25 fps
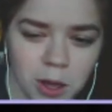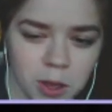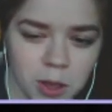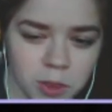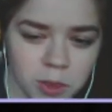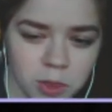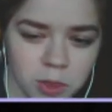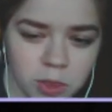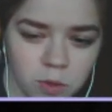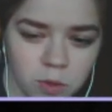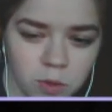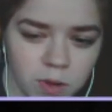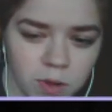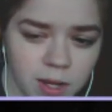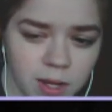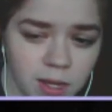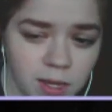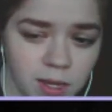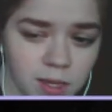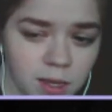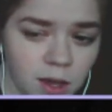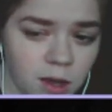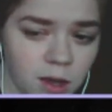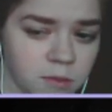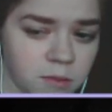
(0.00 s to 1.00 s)
3
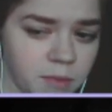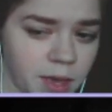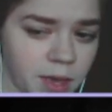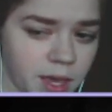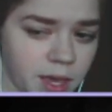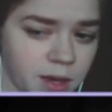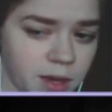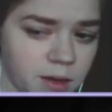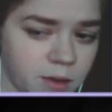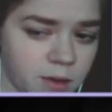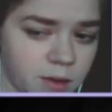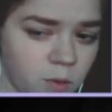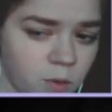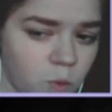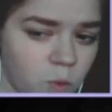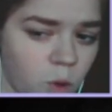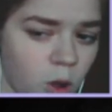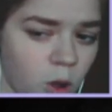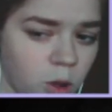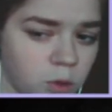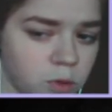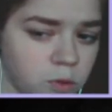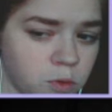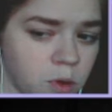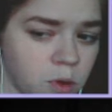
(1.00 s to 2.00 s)
young men
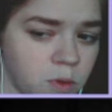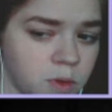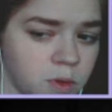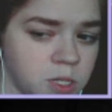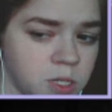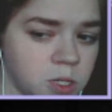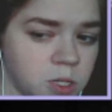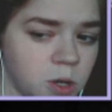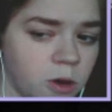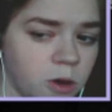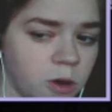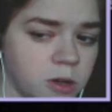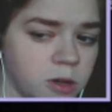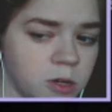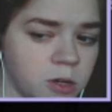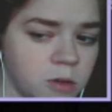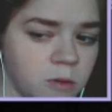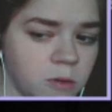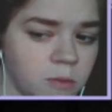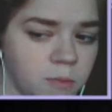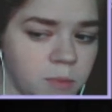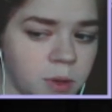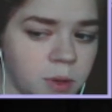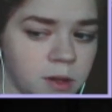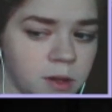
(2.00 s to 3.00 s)
walk through a dark,
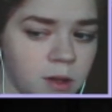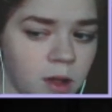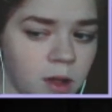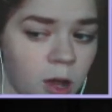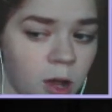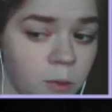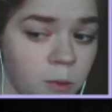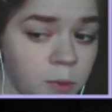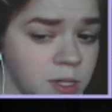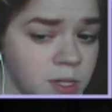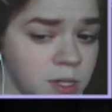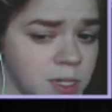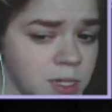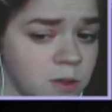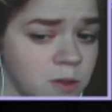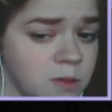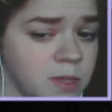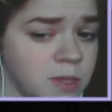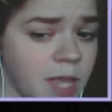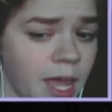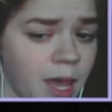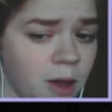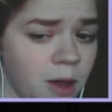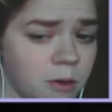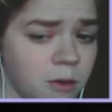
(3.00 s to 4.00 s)
but up until
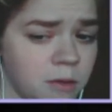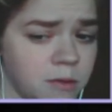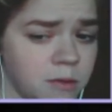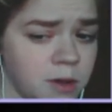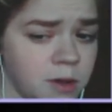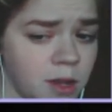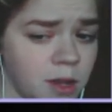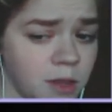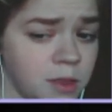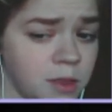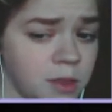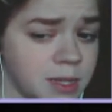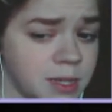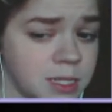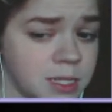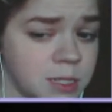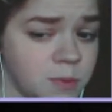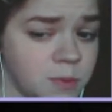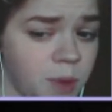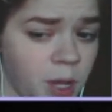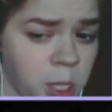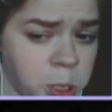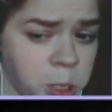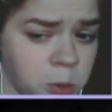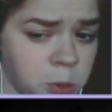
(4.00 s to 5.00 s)
now, nothing
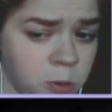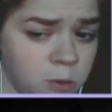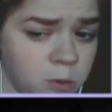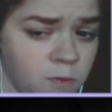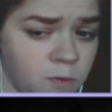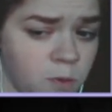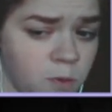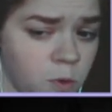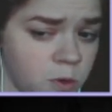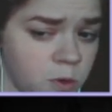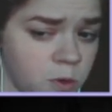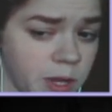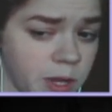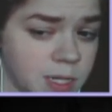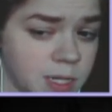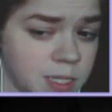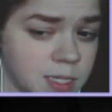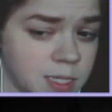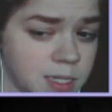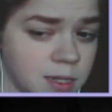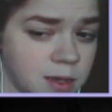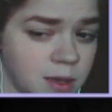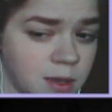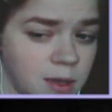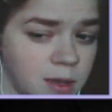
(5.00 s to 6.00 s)
special
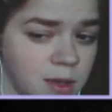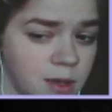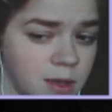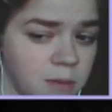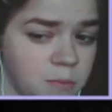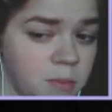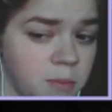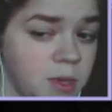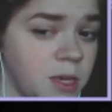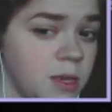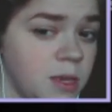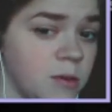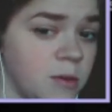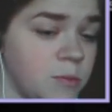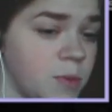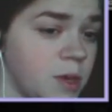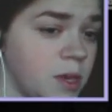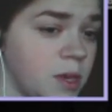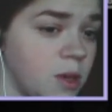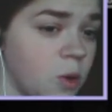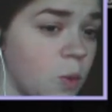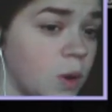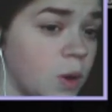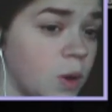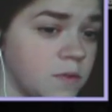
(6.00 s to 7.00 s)
forest, me
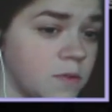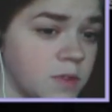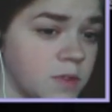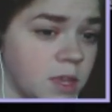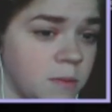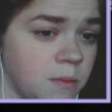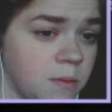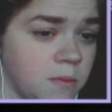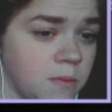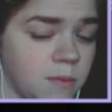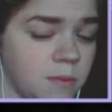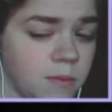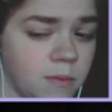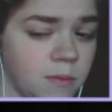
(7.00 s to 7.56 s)
being one of them.